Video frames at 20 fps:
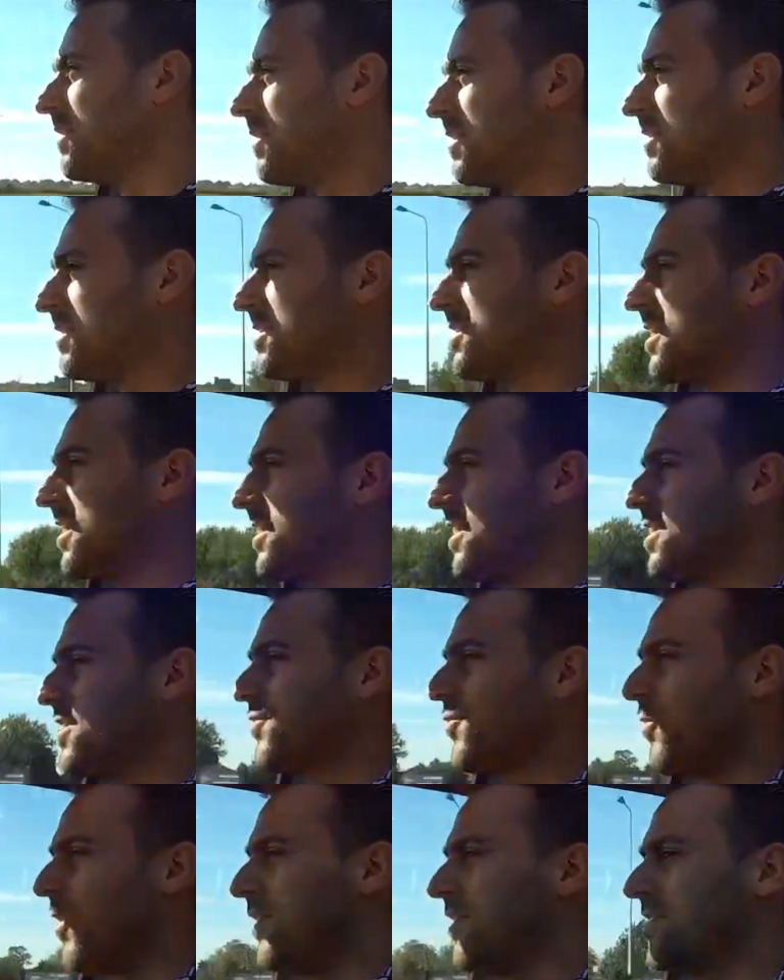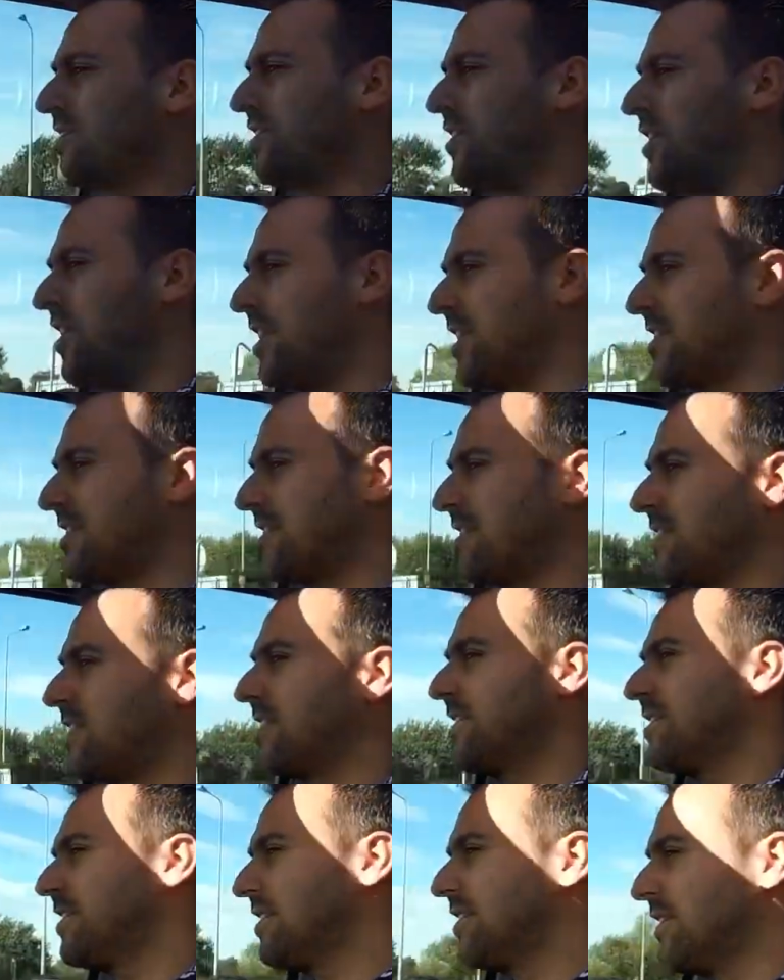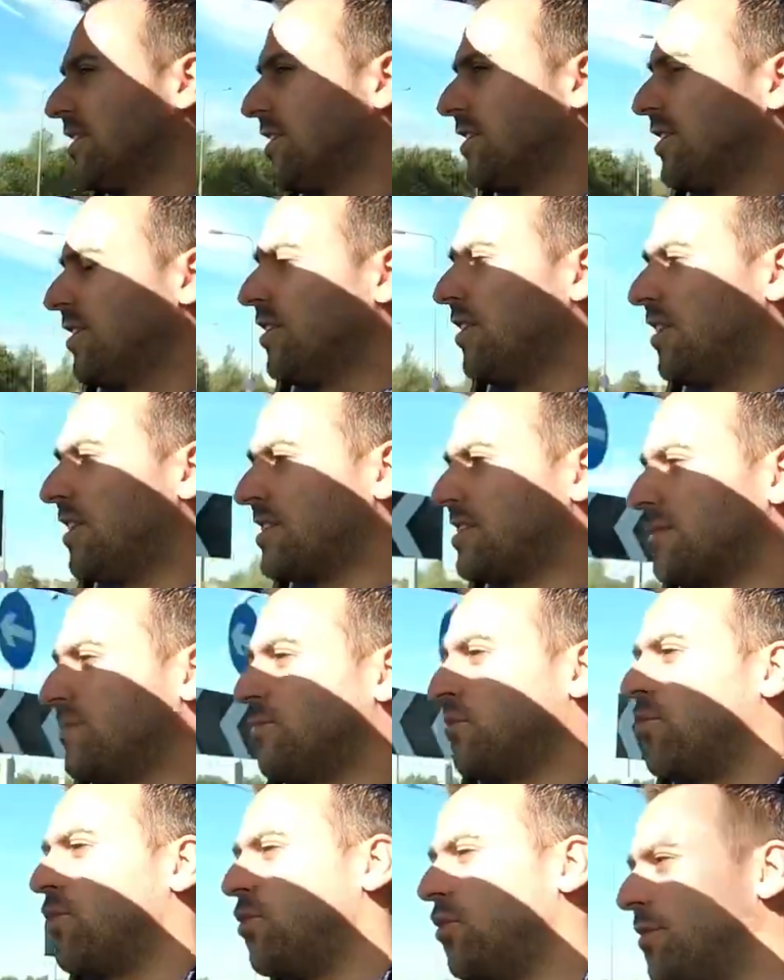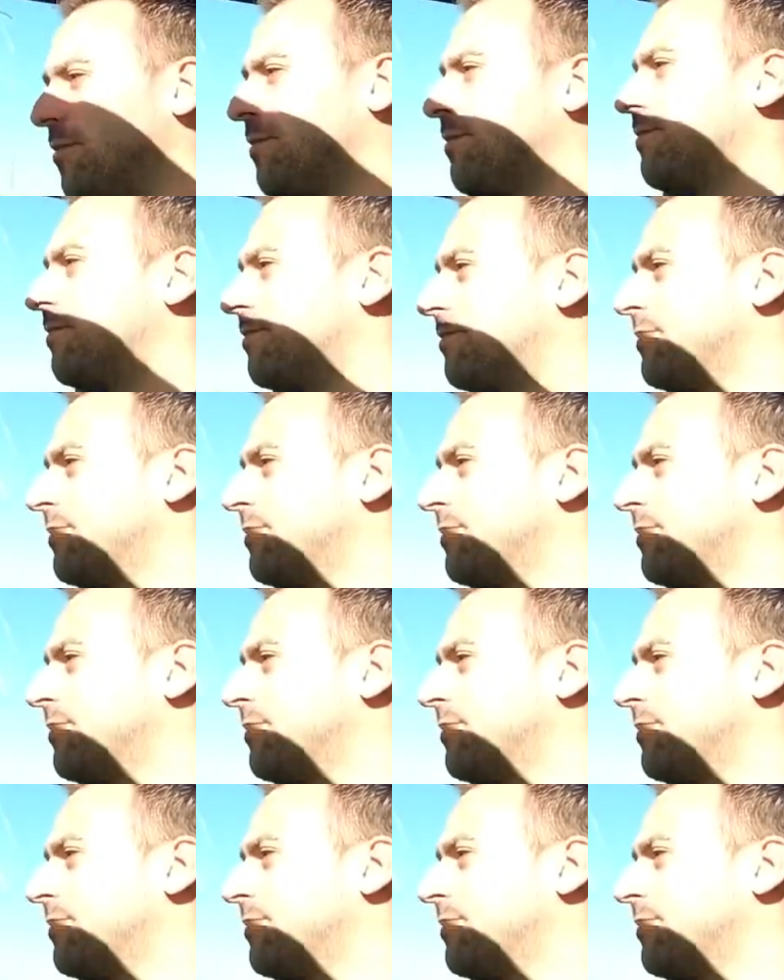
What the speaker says: Let's get these front tyres nice and warm.